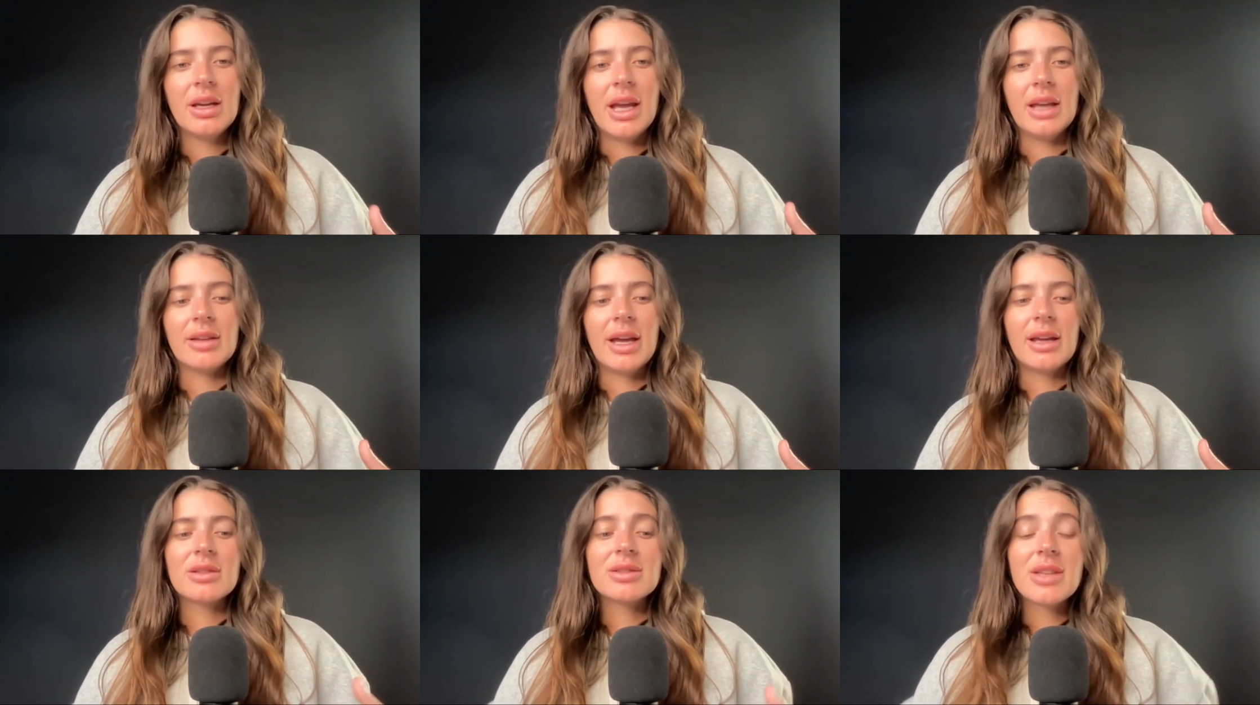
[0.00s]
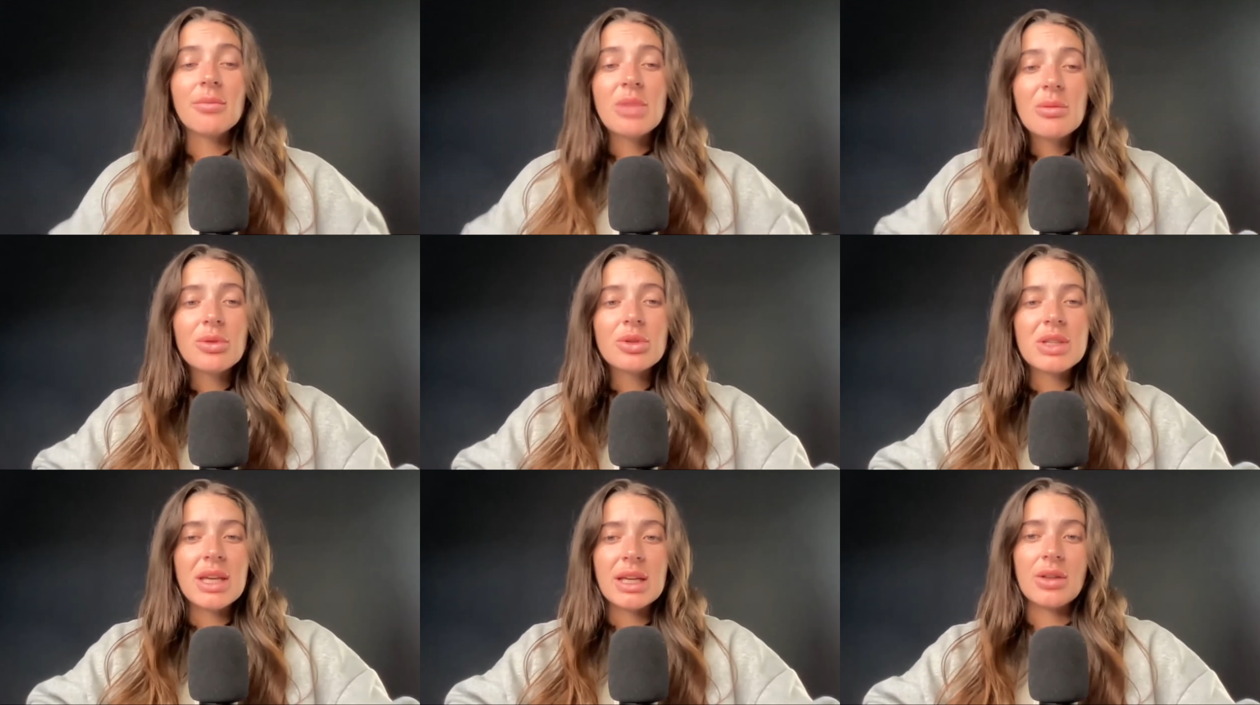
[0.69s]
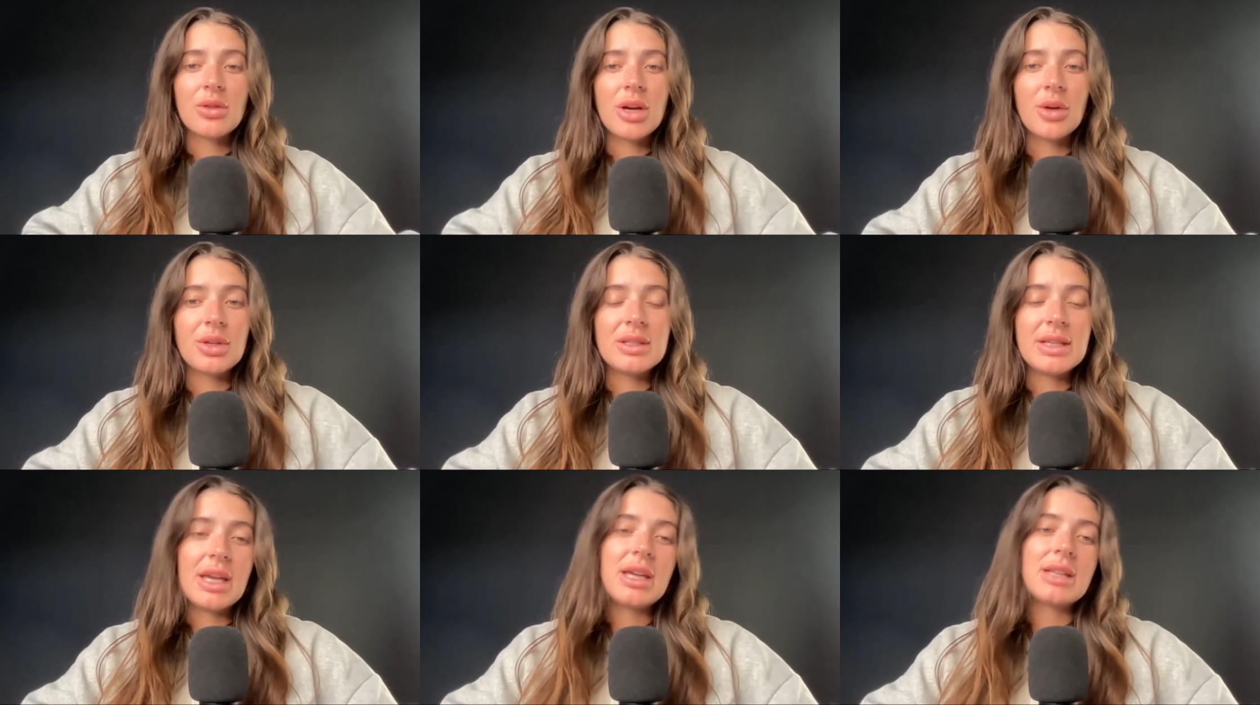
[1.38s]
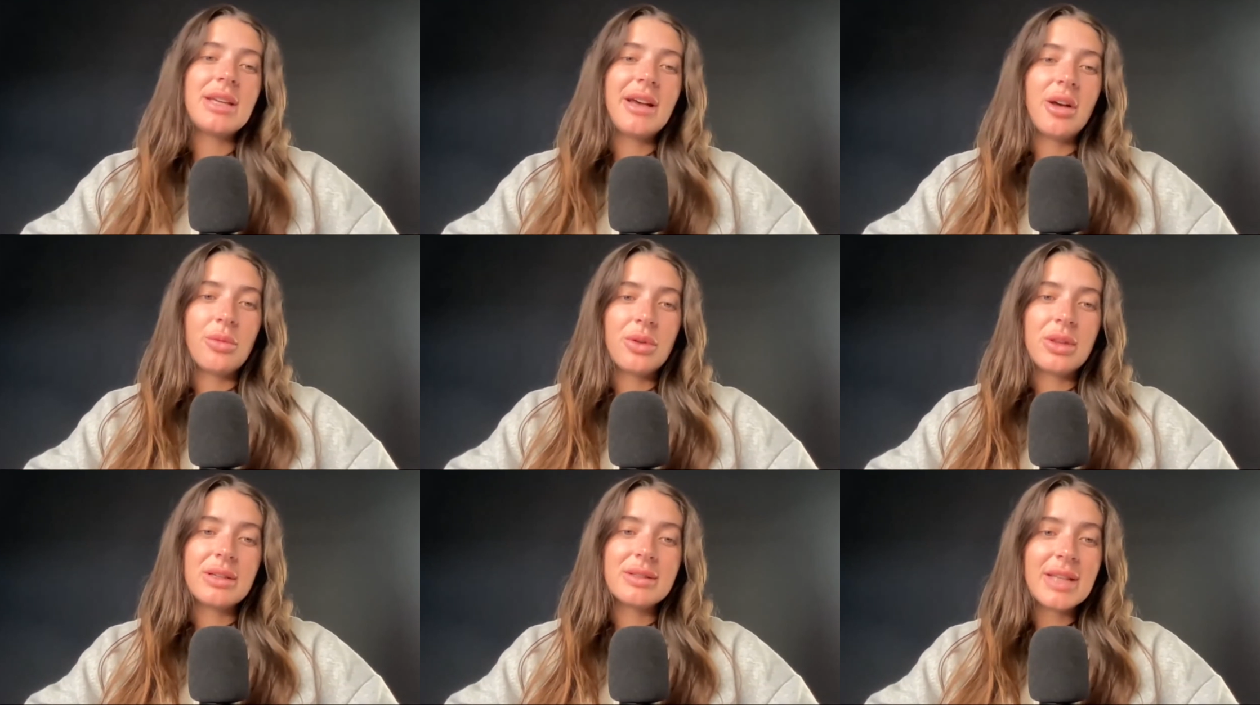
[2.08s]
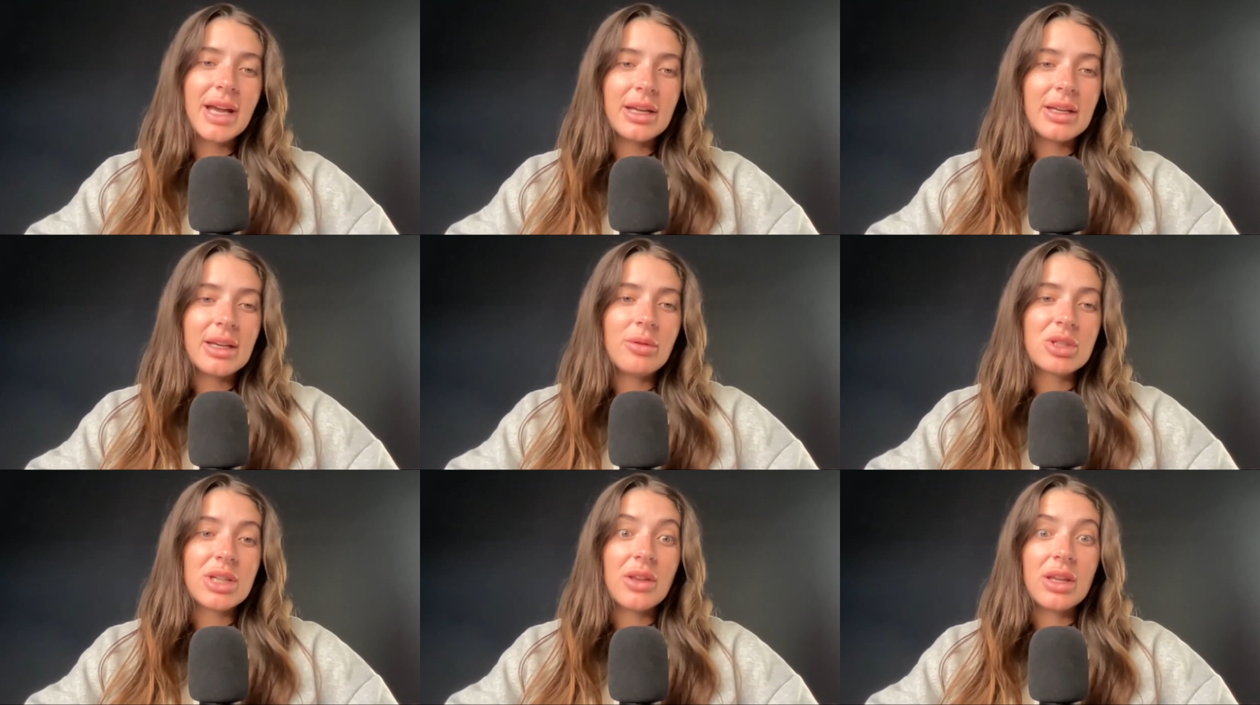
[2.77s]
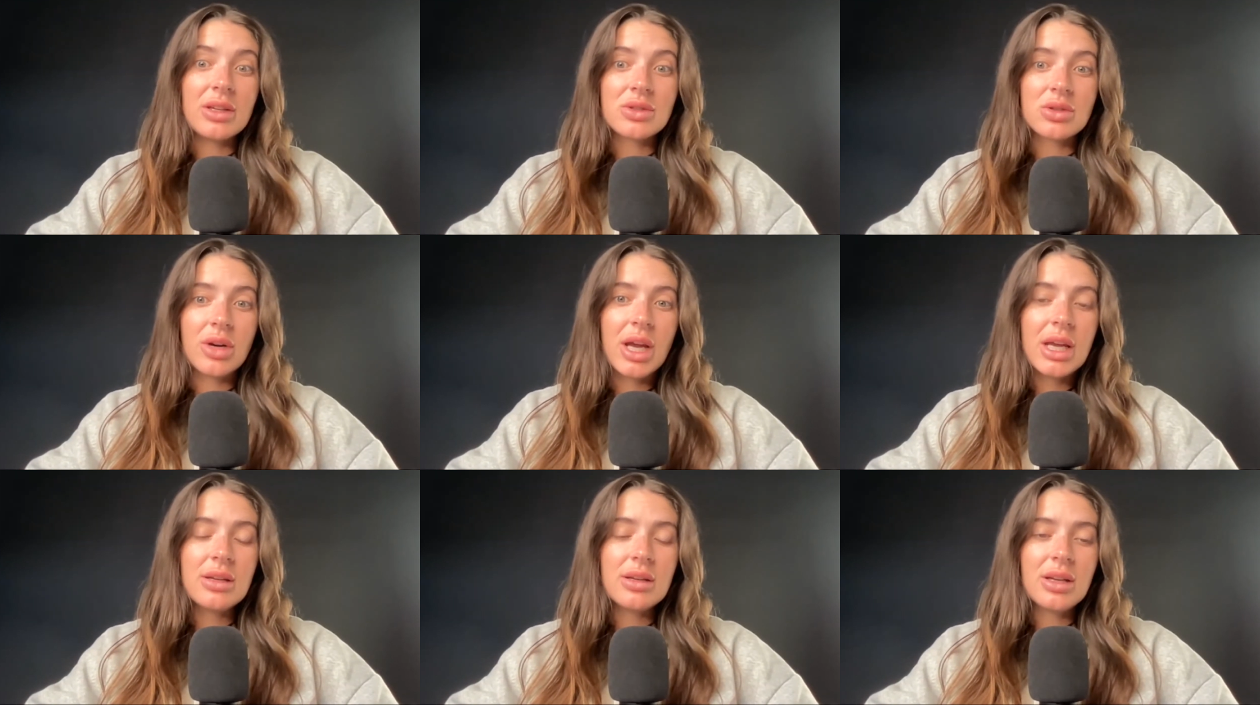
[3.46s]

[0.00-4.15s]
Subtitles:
And like some people take it throughout the day to help with anxiety, which I think is great.